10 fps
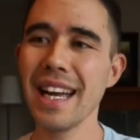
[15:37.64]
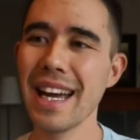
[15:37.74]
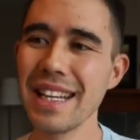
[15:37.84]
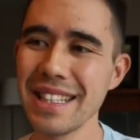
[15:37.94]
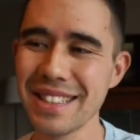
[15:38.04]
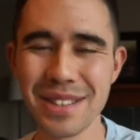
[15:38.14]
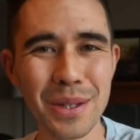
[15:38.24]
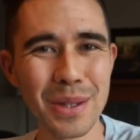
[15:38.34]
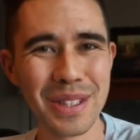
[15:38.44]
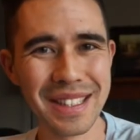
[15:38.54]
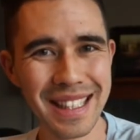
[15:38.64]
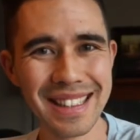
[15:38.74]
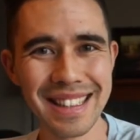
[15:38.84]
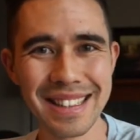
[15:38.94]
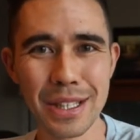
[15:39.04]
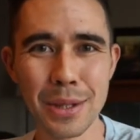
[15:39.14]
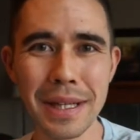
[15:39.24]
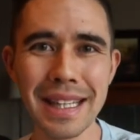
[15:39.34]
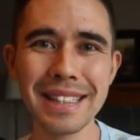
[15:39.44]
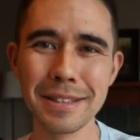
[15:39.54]
And so she says this to
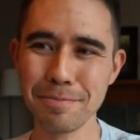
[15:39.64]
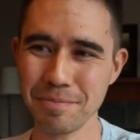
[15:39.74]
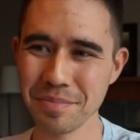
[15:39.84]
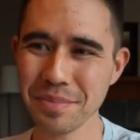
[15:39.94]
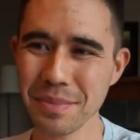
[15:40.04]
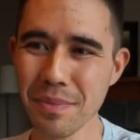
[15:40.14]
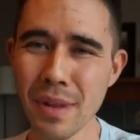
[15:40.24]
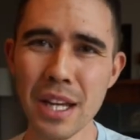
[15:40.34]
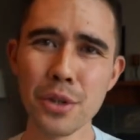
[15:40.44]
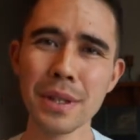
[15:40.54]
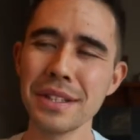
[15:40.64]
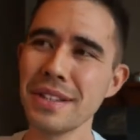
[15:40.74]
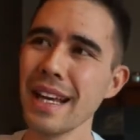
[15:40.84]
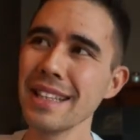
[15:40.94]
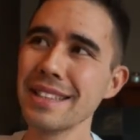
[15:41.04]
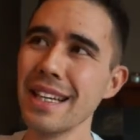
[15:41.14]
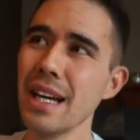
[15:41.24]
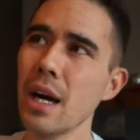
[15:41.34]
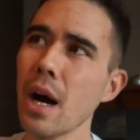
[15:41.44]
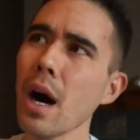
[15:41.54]
Chris and Chris says,
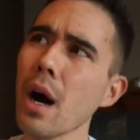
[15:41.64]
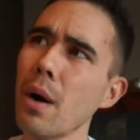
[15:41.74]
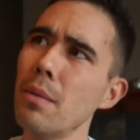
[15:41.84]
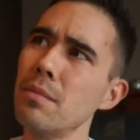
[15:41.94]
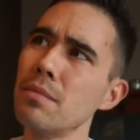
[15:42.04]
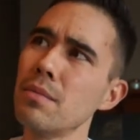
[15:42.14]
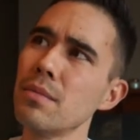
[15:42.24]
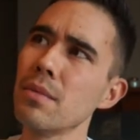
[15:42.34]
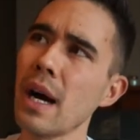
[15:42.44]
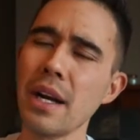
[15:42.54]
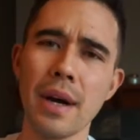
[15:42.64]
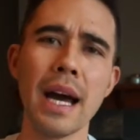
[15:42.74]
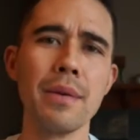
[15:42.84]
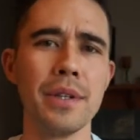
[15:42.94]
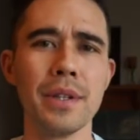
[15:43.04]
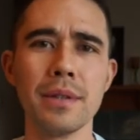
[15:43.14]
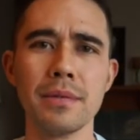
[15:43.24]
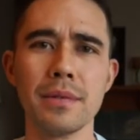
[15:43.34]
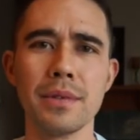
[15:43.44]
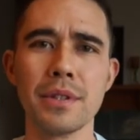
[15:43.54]
oh, well, I know what I would do.
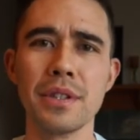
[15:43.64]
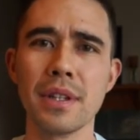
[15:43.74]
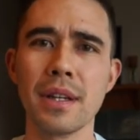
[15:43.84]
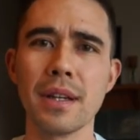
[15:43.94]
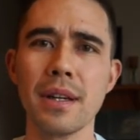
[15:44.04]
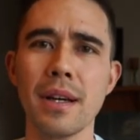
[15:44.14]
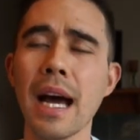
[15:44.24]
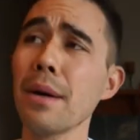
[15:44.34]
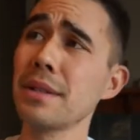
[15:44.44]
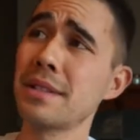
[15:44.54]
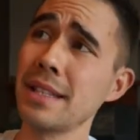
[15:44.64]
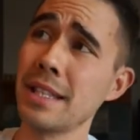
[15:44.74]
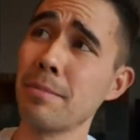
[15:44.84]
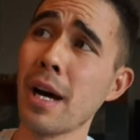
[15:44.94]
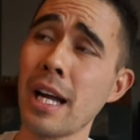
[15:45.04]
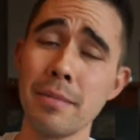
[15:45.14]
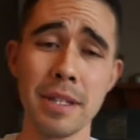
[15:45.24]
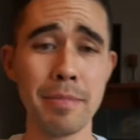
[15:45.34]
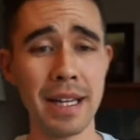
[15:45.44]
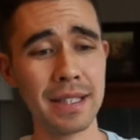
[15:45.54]
She's like, I would sit at the bottom
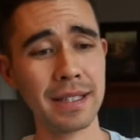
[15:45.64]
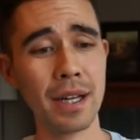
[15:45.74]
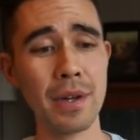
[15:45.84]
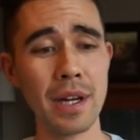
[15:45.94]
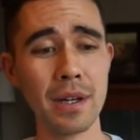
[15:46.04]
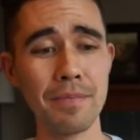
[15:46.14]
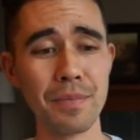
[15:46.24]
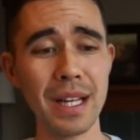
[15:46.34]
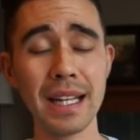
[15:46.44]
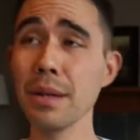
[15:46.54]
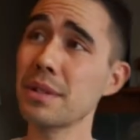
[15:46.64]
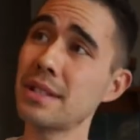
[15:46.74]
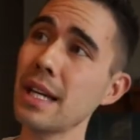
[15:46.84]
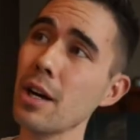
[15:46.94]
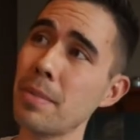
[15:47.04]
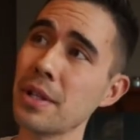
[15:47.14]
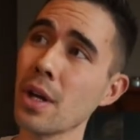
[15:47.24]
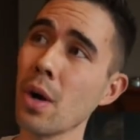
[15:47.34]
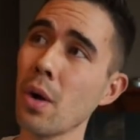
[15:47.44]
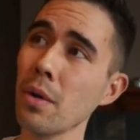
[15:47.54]
of the base down here and I would stare up at the
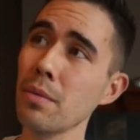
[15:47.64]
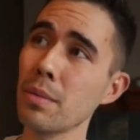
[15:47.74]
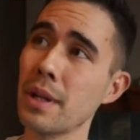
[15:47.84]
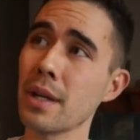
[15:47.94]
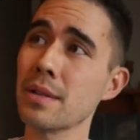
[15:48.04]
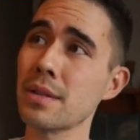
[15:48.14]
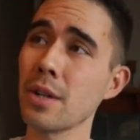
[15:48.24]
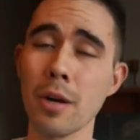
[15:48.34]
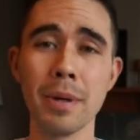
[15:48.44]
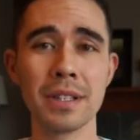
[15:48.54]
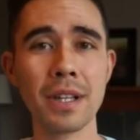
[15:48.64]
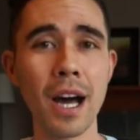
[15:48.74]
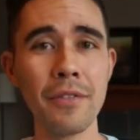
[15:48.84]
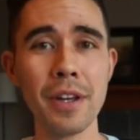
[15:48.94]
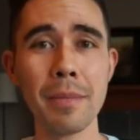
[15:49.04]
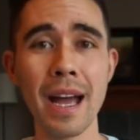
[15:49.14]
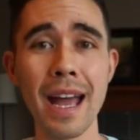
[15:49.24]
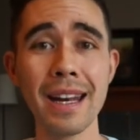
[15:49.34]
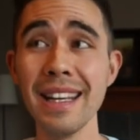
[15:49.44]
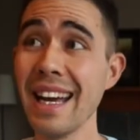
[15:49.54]
gold with a Starbucks coffee in my
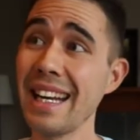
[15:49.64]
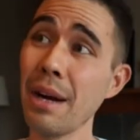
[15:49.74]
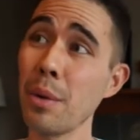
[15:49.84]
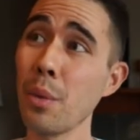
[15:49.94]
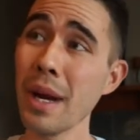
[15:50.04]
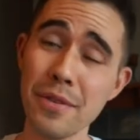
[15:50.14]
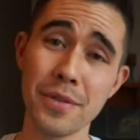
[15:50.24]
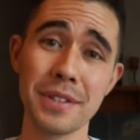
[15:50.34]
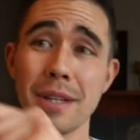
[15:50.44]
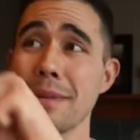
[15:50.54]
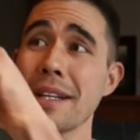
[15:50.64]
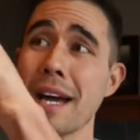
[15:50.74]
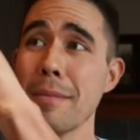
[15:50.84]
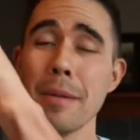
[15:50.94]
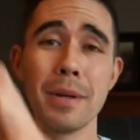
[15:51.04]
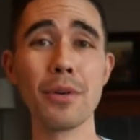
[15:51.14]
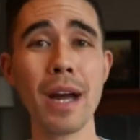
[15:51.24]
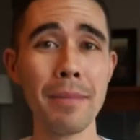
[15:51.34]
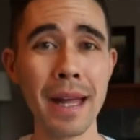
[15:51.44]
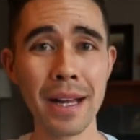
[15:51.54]
hand and I would wait for someone to come up and
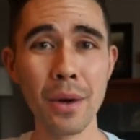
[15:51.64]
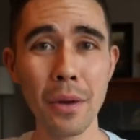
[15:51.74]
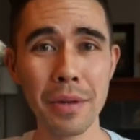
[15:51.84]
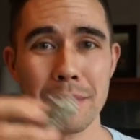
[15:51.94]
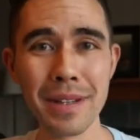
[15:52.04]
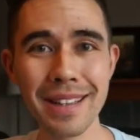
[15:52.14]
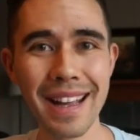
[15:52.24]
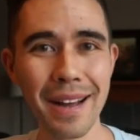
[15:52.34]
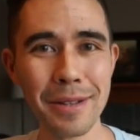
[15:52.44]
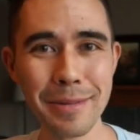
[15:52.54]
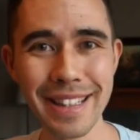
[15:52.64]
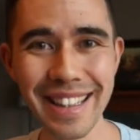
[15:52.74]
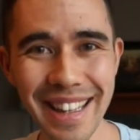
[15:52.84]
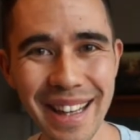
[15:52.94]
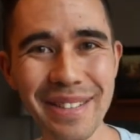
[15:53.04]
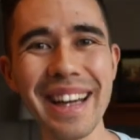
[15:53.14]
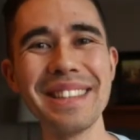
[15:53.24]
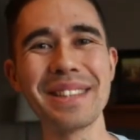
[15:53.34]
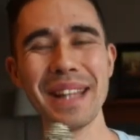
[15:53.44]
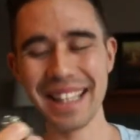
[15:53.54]
grab that gold and bring it down to me,
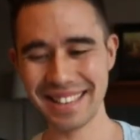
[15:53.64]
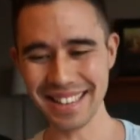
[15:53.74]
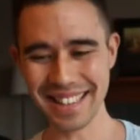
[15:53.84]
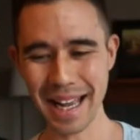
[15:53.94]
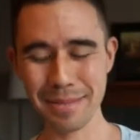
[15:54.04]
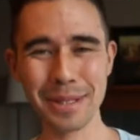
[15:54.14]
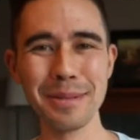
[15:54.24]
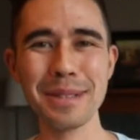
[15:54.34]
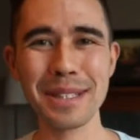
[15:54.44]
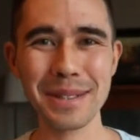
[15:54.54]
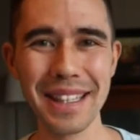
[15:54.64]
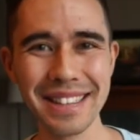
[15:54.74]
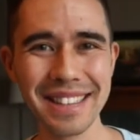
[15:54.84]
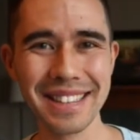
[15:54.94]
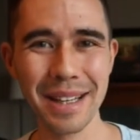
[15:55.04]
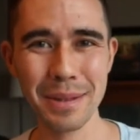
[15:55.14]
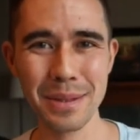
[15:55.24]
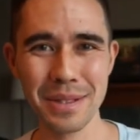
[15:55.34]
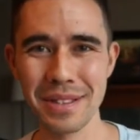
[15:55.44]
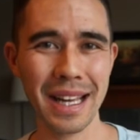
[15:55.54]
right? So that's the damsel in distress, is someone
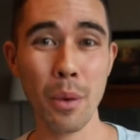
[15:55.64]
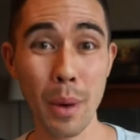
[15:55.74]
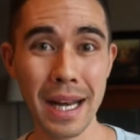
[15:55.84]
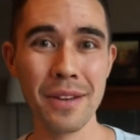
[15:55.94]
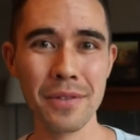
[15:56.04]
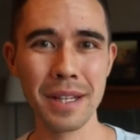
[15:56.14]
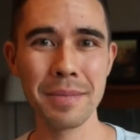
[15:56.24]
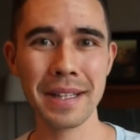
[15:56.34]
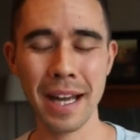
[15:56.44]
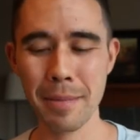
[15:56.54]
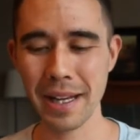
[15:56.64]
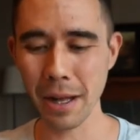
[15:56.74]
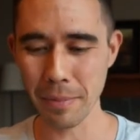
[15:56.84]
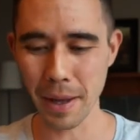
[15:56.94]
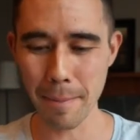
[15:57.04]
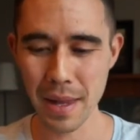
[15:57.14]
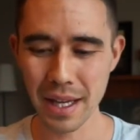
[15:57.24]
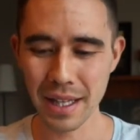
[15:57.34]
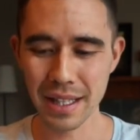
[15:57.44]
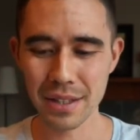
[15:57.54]
who's just like waiting for them to come and help them.
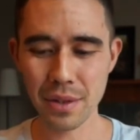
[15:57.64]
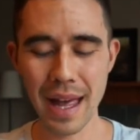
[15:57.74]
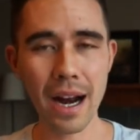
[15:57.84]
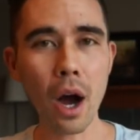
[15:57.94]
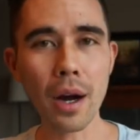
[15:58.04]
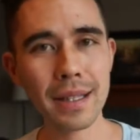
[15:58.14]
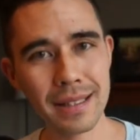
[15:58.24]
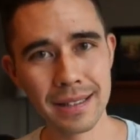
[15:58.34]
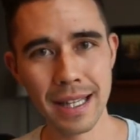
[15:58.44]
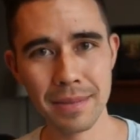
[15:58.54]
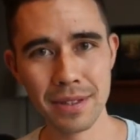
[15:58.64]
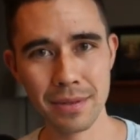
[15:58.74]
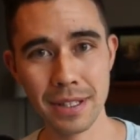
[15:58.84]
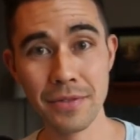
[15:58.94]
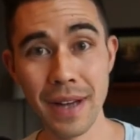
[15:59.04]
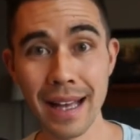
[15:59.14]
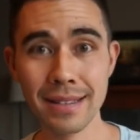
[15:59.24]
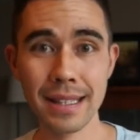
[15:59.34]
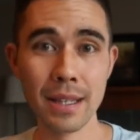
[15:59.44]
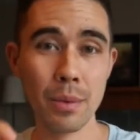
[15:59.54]
So that archetype is really
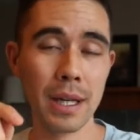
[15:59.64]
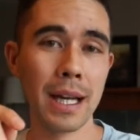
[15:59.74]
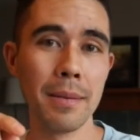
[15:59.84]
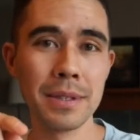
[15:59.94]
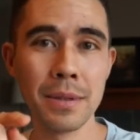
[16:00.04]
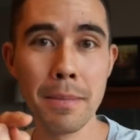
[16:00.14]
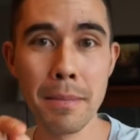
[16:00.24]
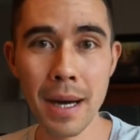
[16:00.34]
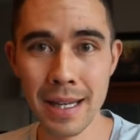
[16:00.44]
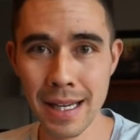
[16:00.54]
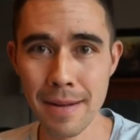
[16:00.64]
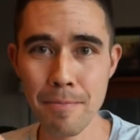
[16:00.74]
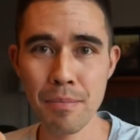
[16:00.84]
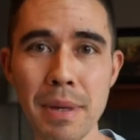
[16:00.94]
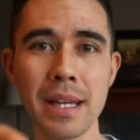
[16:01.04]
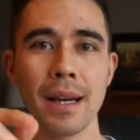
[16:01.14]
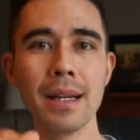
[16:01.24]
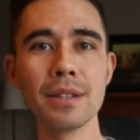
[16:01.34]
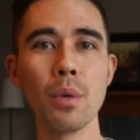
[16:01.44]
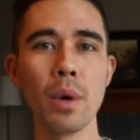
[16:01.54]
fascinating when it comes to money,
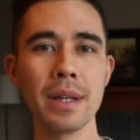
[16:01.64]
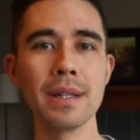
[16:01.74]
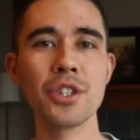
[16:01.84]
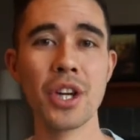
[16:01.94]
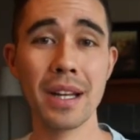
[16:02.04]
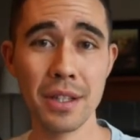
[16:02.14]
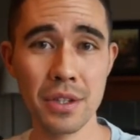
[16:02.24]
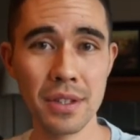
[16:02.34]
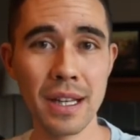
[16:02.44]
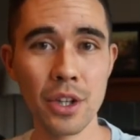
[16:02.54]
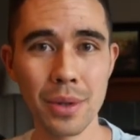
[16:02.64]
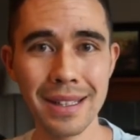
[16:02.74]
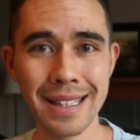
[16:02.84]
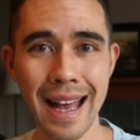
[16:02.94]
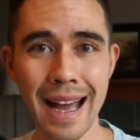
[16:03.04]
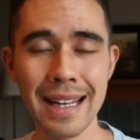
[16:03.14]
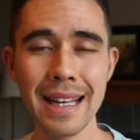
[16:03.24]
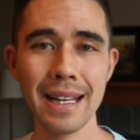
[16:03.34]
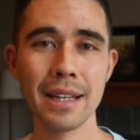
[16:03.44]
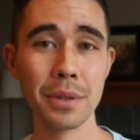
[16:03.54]
because one of the challenges that Chris had,
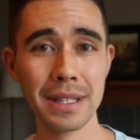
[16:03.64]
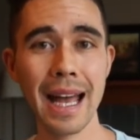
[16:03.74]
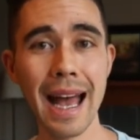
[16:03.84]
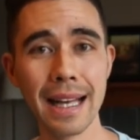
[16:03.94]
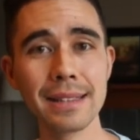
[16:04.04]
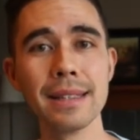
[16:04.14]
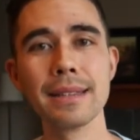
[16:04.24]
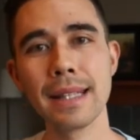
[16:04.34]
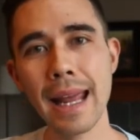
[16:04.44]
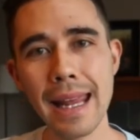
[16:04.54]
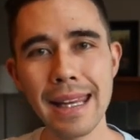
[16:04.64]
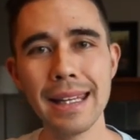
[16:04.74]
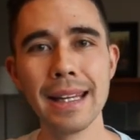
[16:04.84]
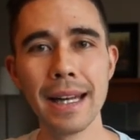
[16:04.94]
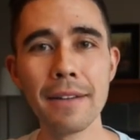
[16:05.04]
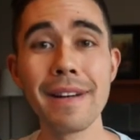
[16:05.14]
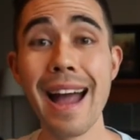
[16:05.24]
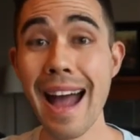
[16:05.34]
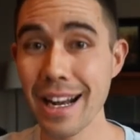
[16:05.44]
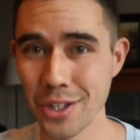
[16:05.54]
Chris has, is taking enough
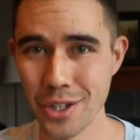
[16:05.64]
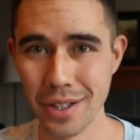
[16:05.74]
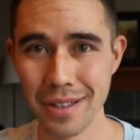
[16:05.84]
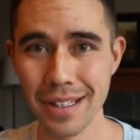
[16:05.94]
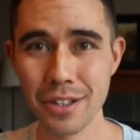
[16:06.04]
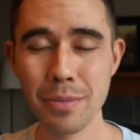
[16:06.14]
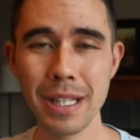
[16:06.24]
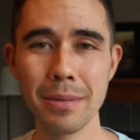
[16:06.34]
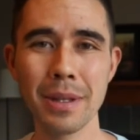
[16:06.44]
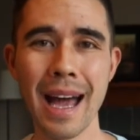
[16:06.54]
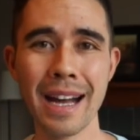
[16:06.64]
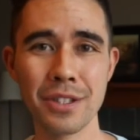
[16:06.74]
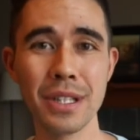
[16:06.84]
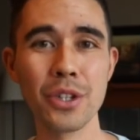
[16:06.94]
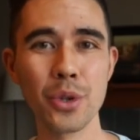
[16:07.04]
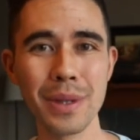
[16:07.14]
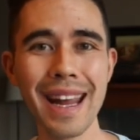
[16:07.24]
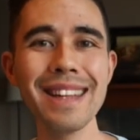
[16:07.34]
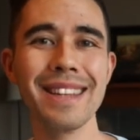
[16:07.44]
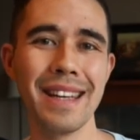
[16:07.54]
action to be able to actually
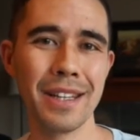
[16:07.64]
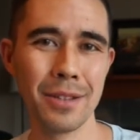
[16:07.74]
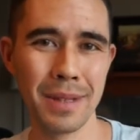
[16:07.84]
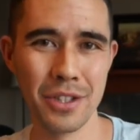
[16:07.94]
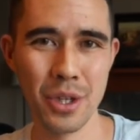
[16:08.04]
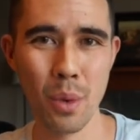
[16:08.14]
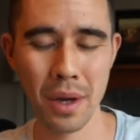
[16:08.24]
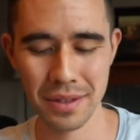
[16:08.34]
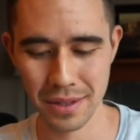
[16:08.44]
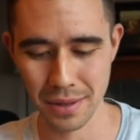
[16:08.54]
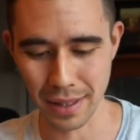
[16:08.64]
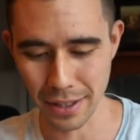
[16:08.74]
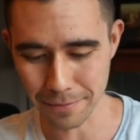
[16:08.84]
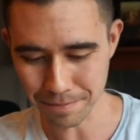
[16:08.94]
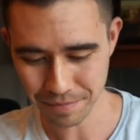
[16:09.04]
create the income that she wants in her life.